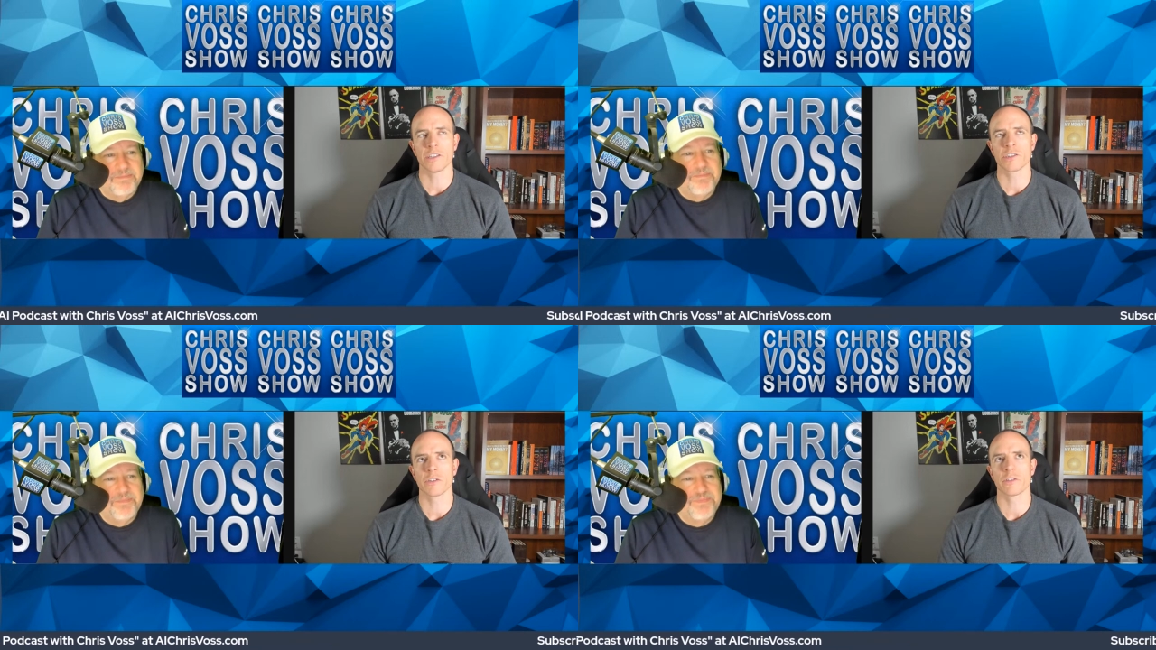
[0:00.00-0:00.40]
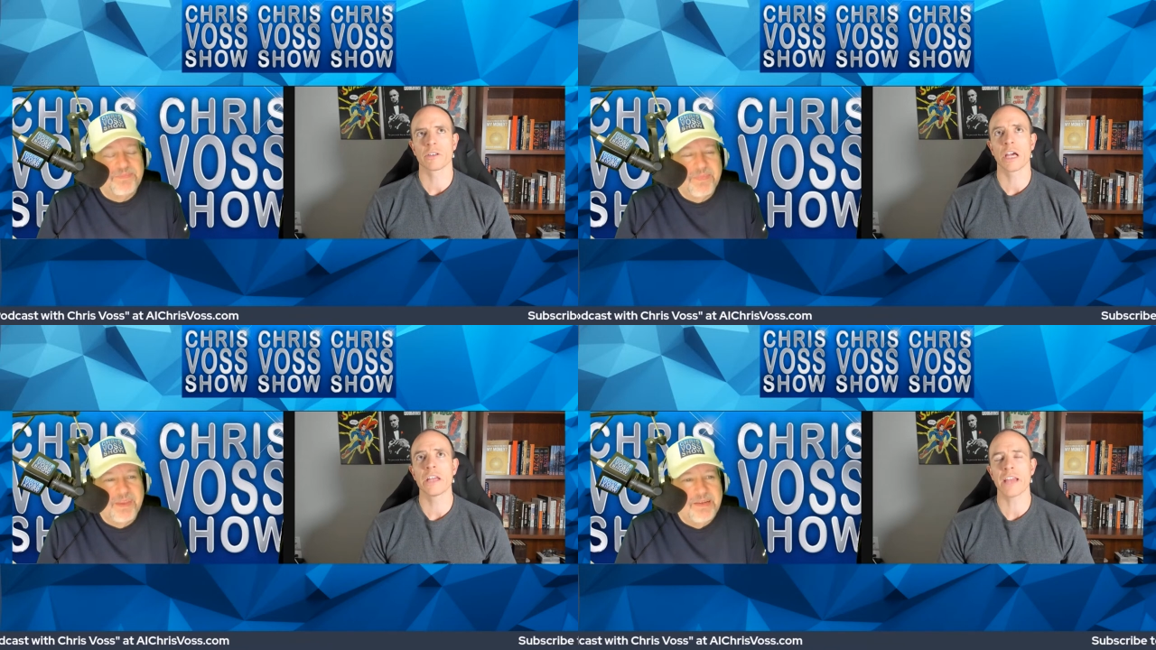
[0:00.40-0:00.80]
Speaker 1: and so
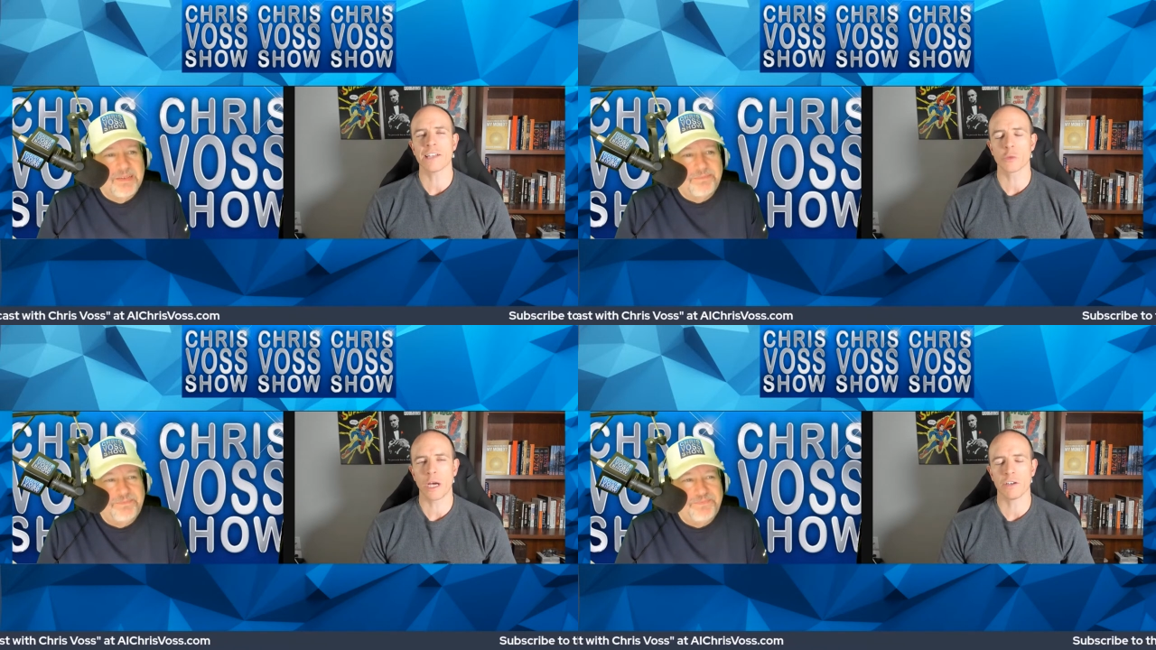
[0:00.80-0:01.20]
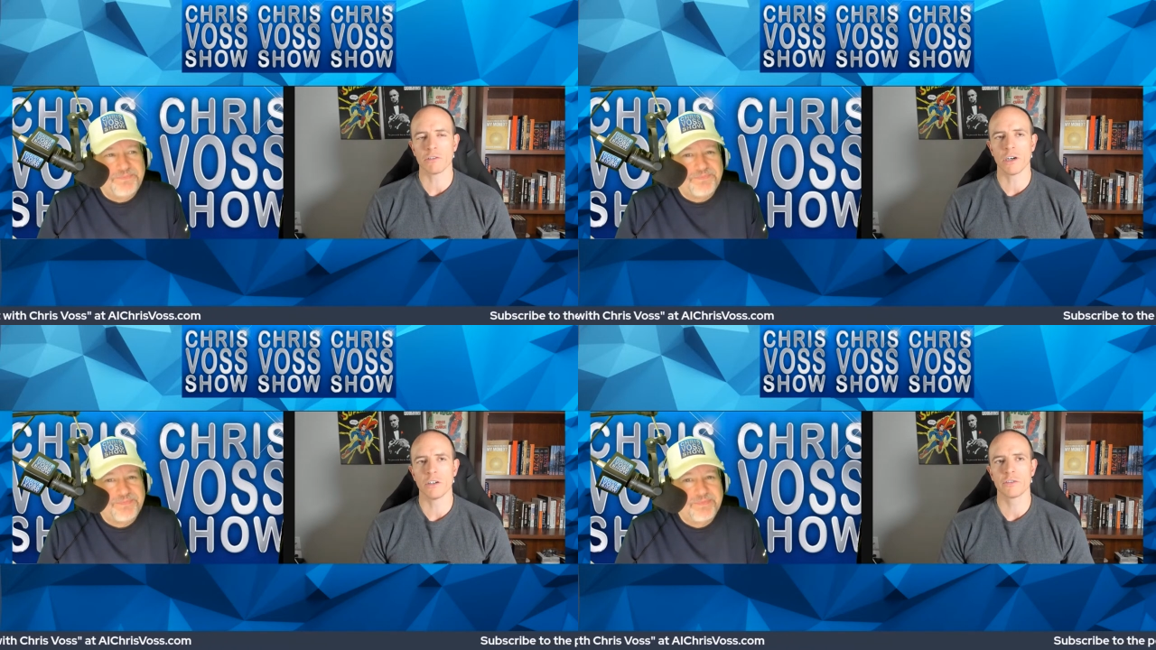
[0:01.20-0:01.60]
and that's why i
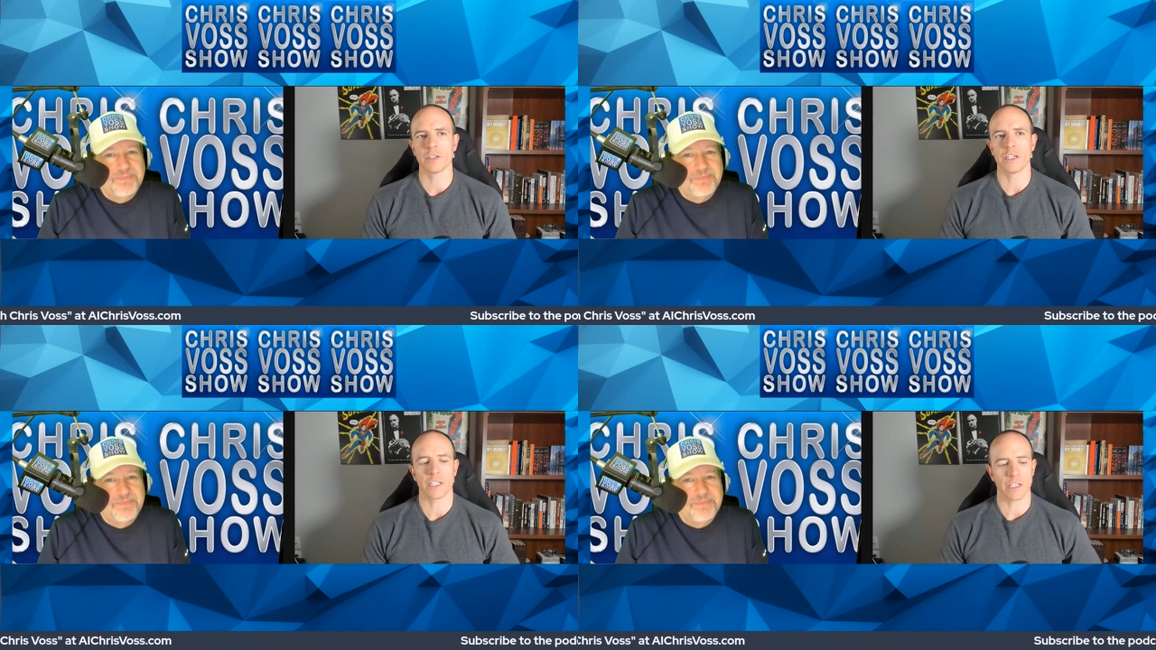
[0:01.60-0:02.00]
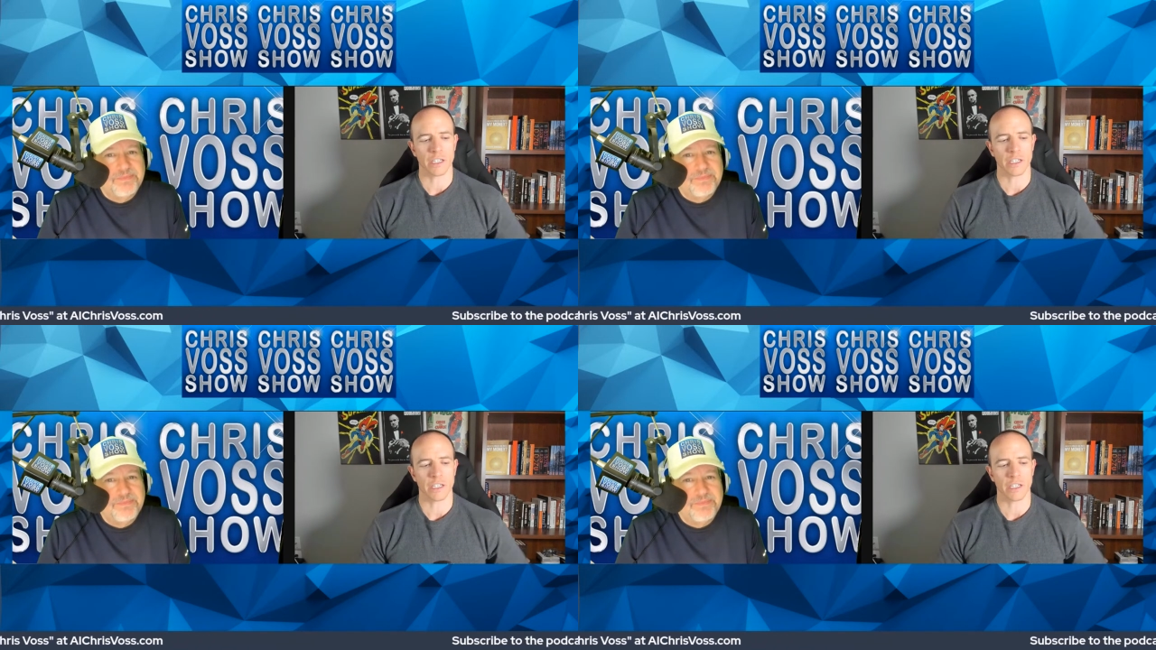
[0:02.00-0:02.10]
love and and